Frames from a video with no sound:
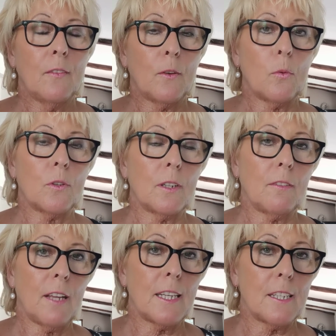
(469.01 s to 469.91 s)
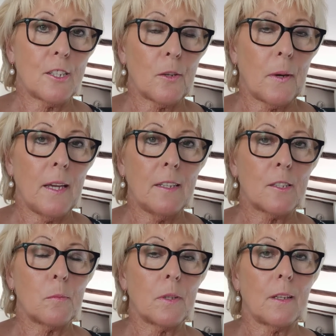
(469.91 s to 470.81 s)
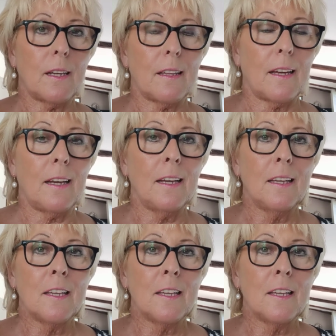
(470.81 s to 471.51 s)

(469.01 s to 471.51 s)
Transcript: they wouldn't have let you do it, something like that.